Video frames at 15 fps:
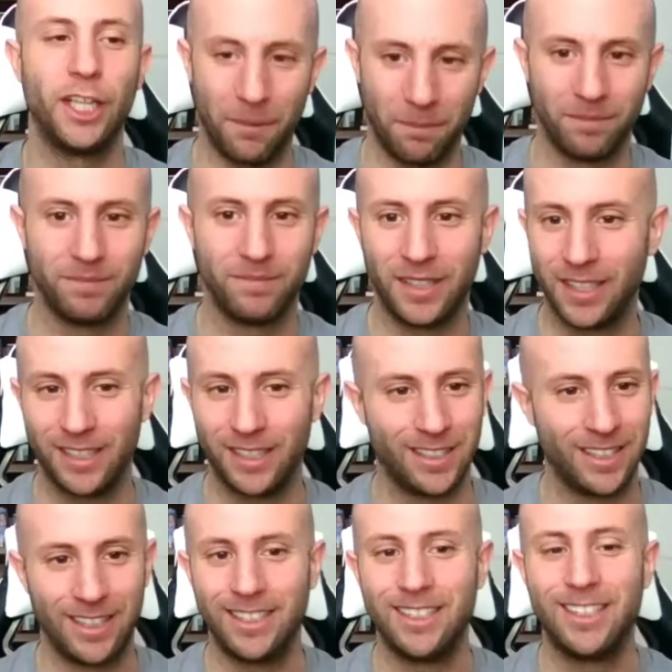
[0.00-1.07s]
reporting
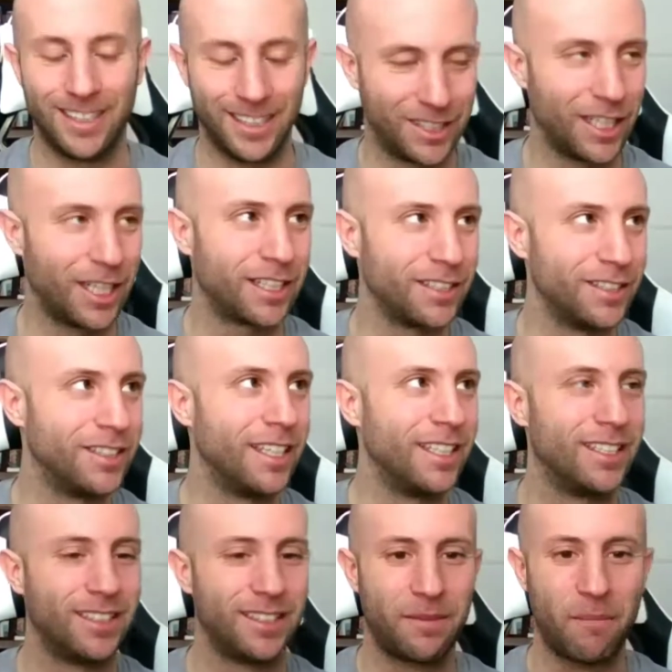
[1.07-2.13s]
it. Other than
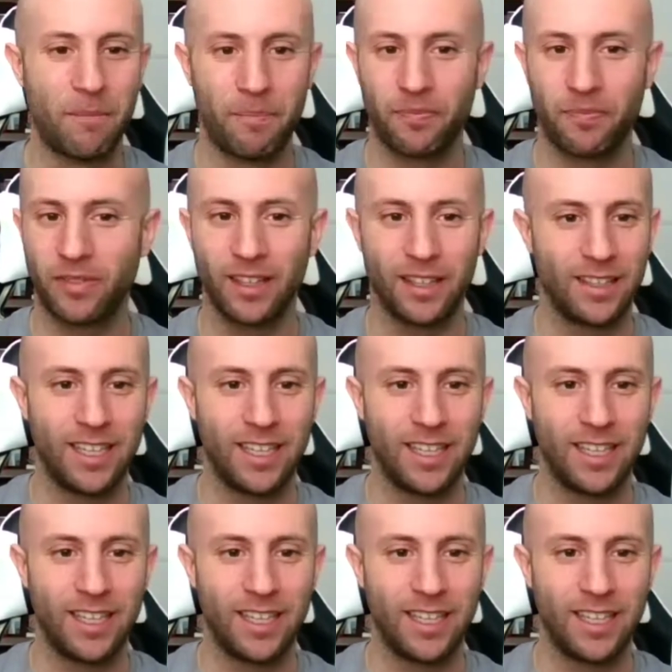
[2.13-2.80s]
that, like, I agree